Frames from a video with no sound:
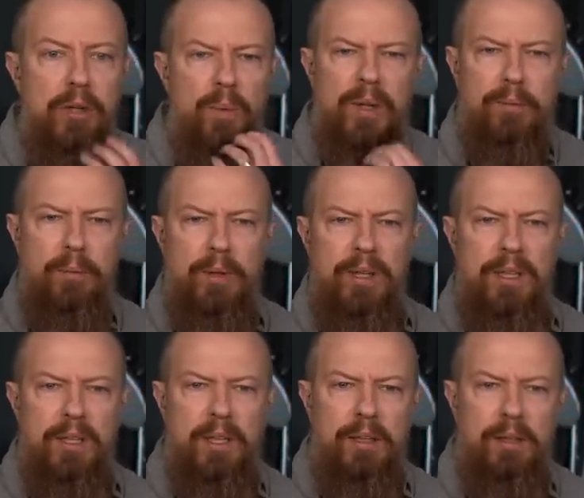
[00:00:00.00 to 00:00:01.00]
Oh wait, we already
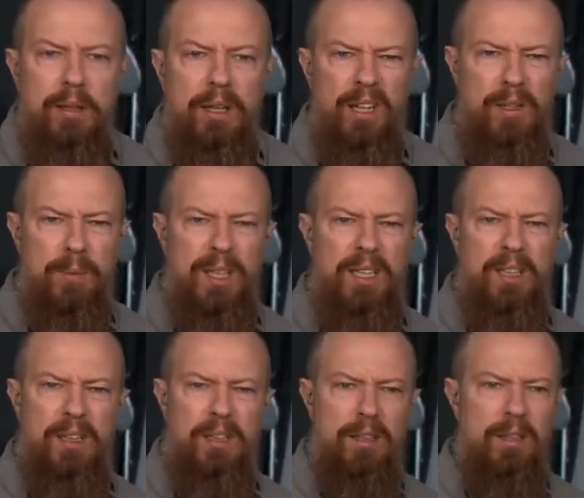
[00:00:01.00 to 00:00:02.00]
hit that. How did we get?